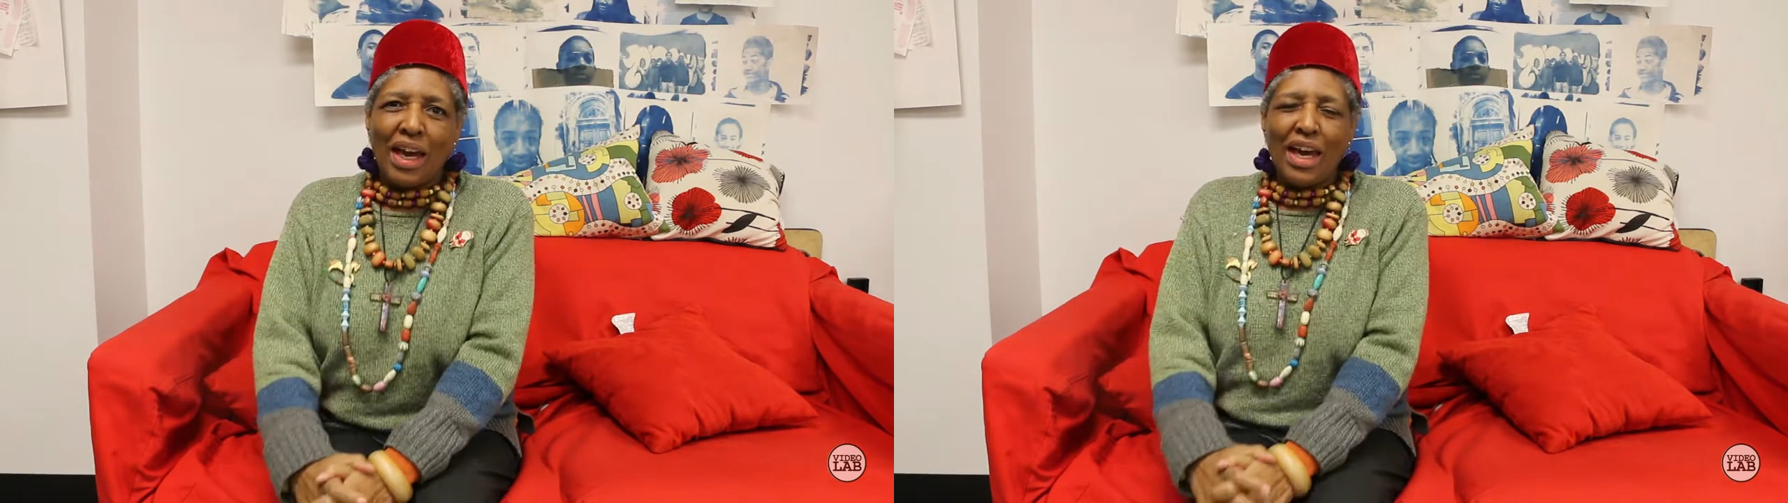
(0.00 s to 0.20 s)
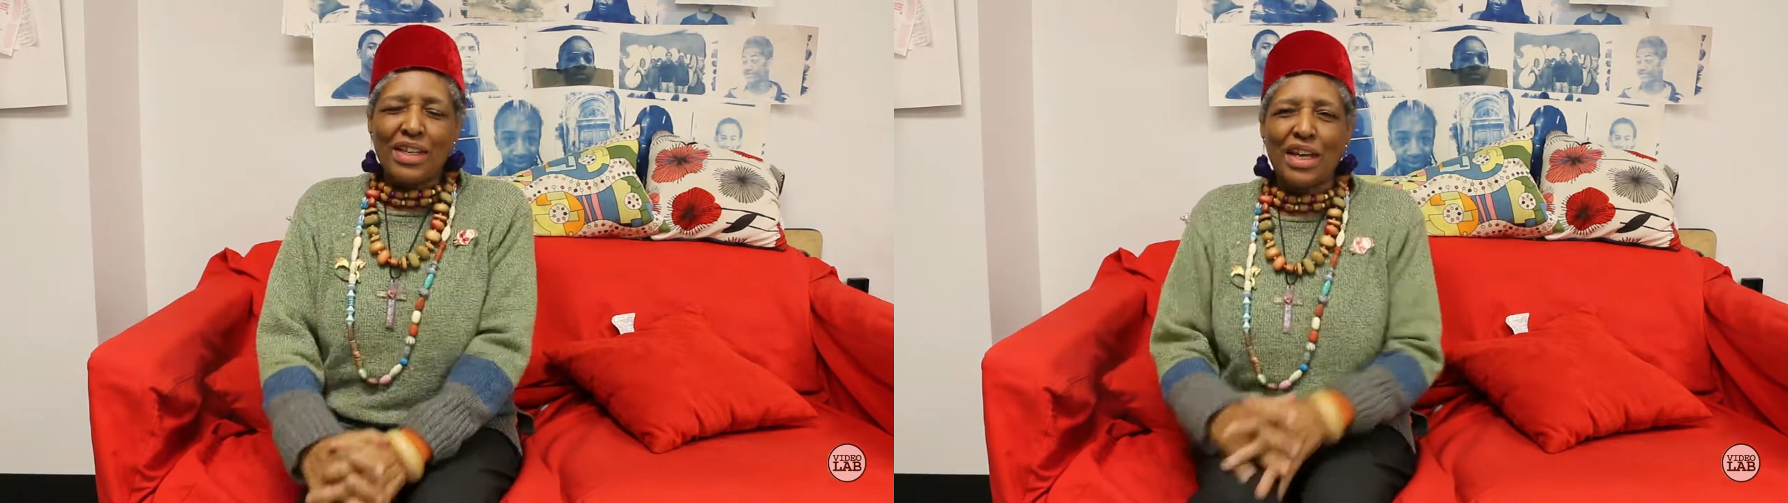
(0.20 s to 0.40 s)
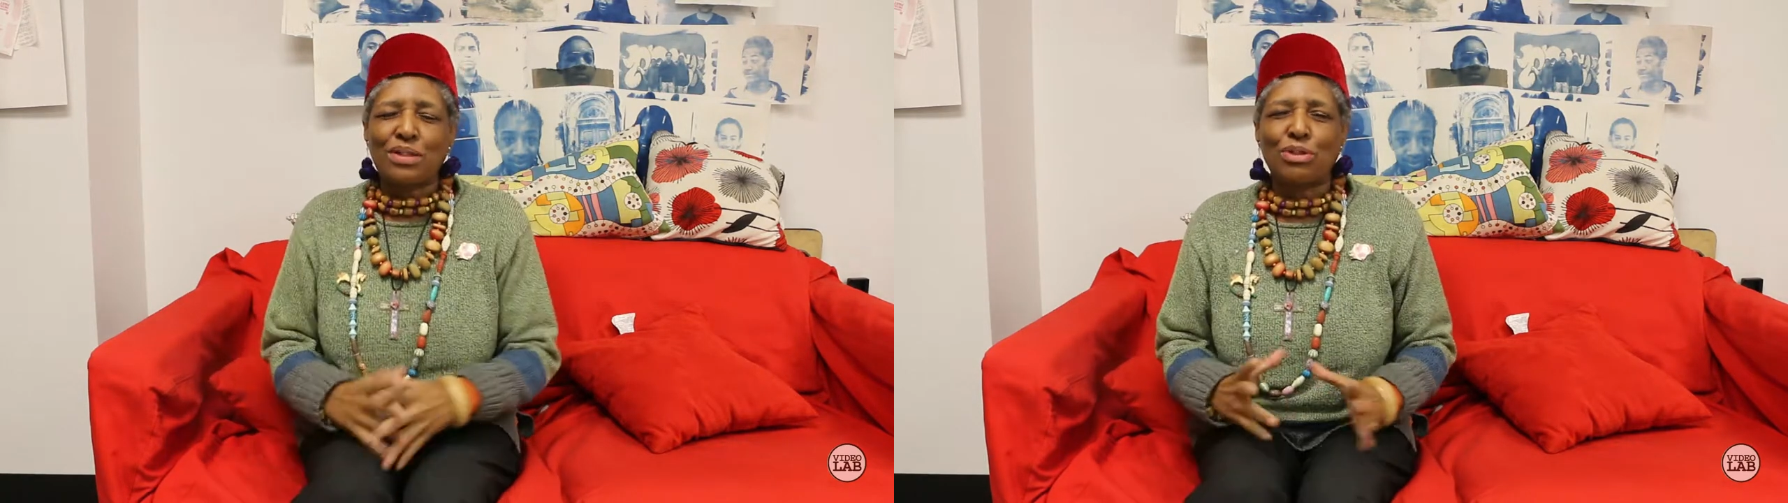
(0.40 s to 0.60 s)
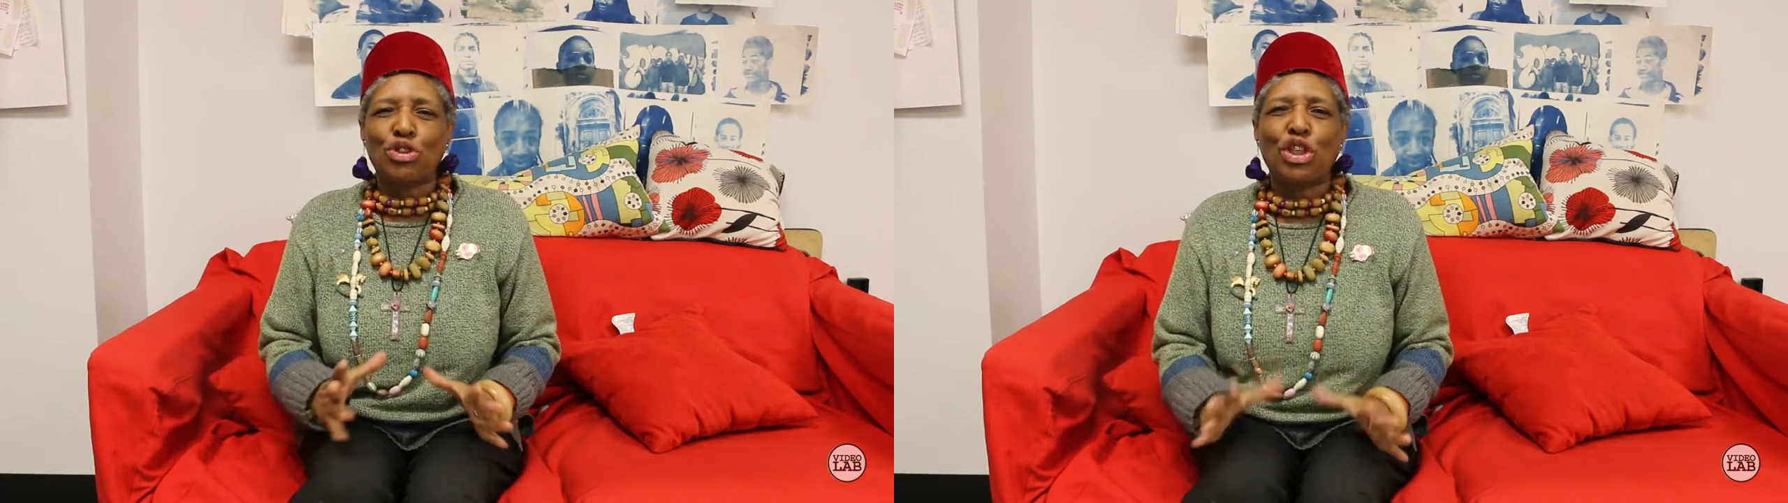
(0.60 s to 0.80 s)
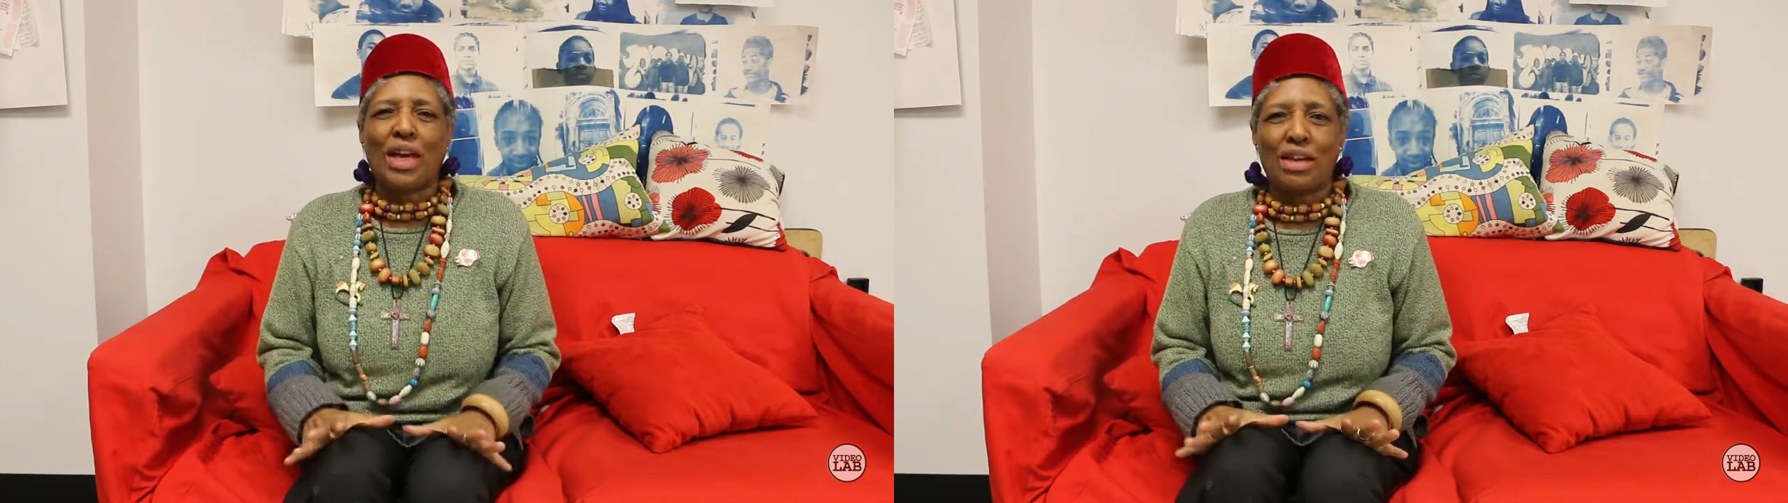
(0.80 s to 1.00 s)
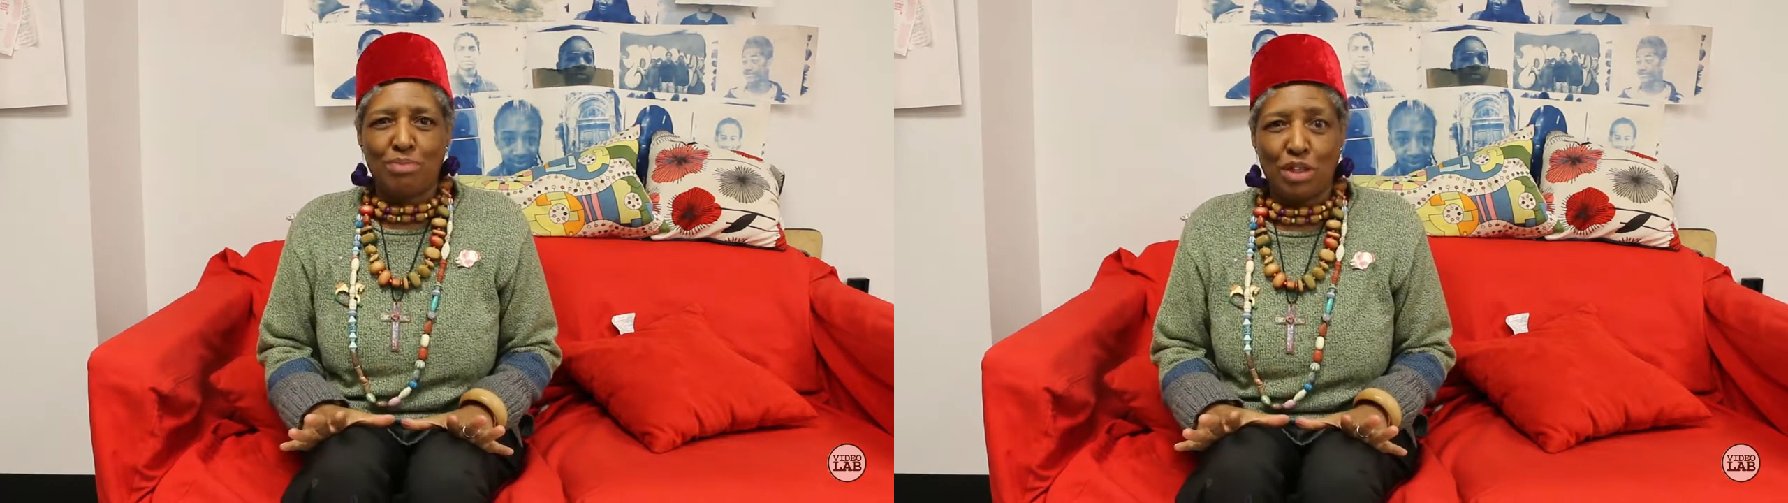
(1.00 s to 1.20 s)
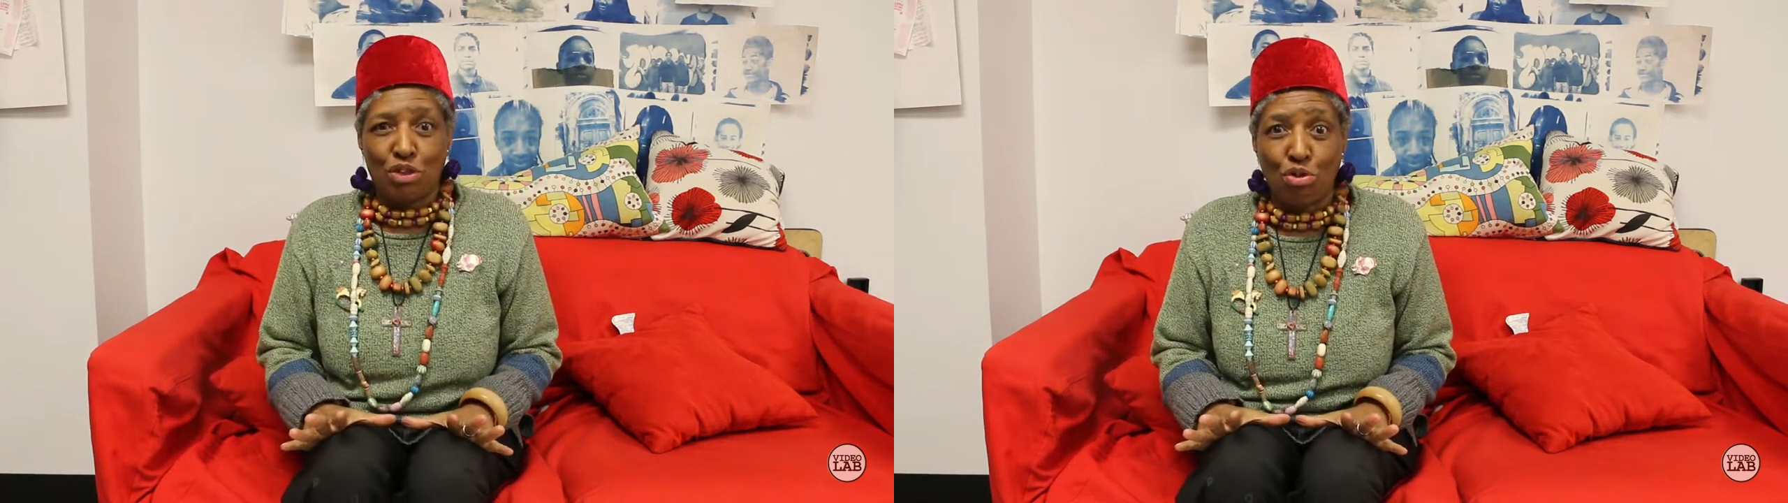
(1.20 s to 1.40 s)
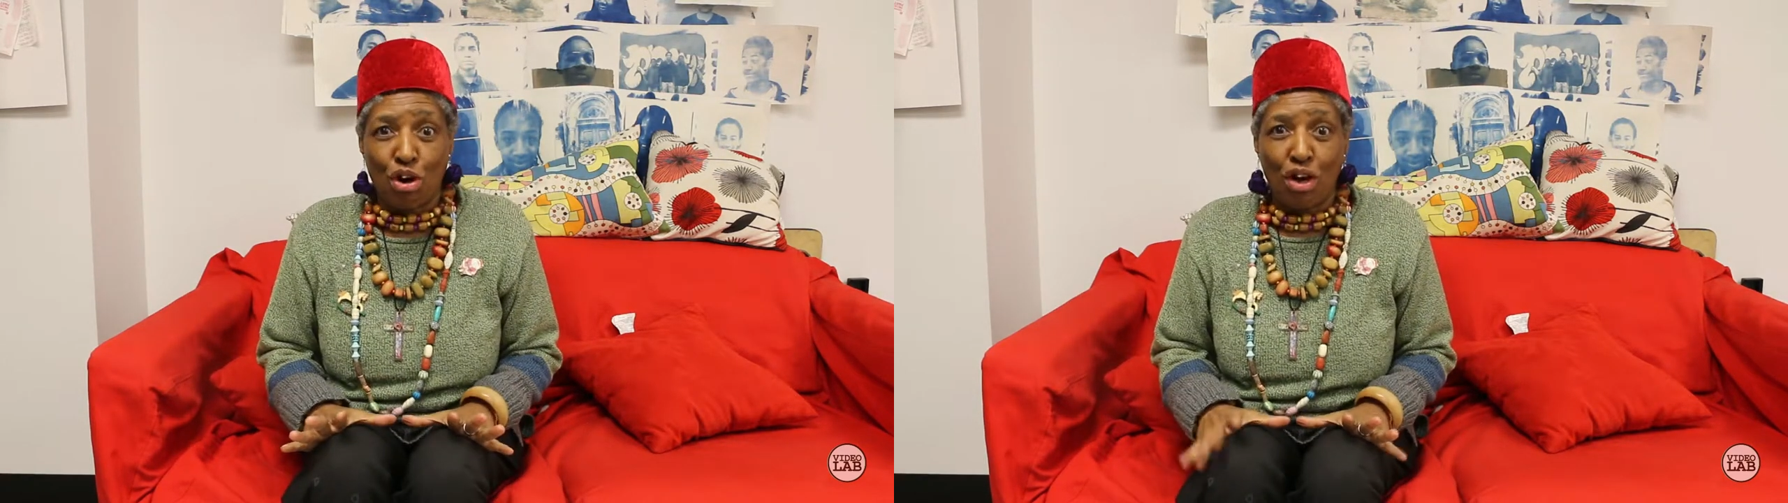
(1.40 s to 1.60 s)
And guess what she gave me,
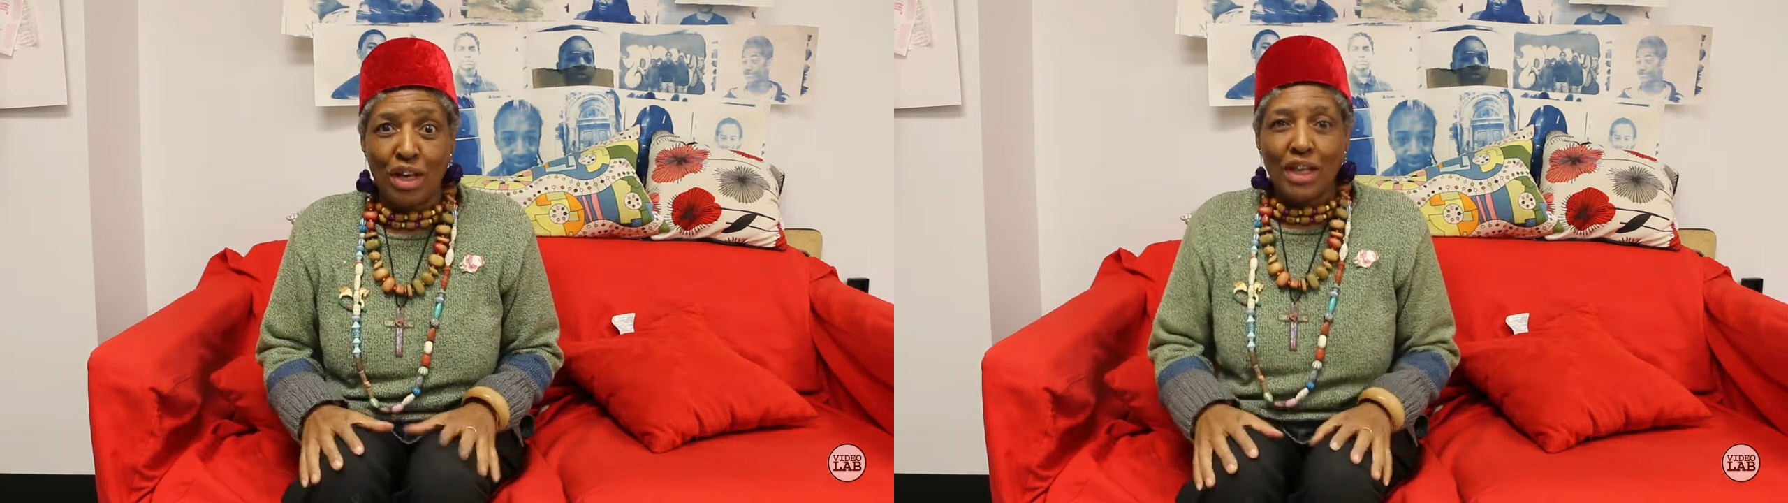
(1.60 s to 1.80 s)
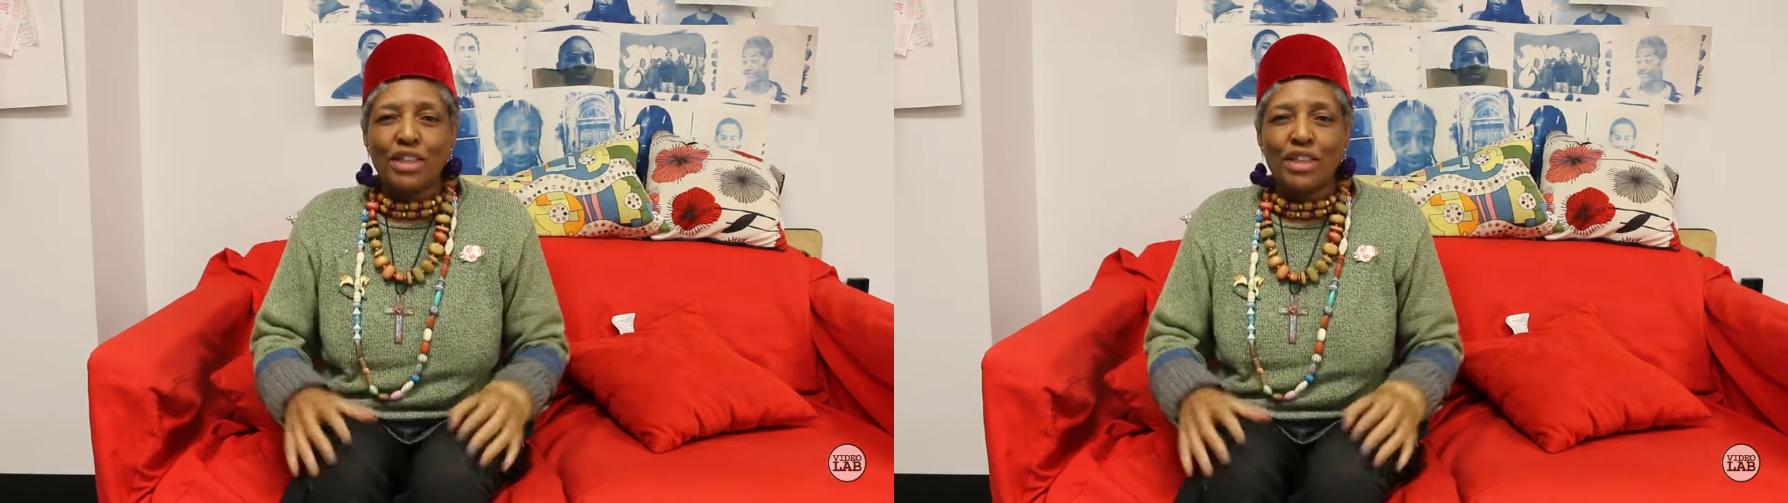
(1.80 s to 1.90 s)
you all?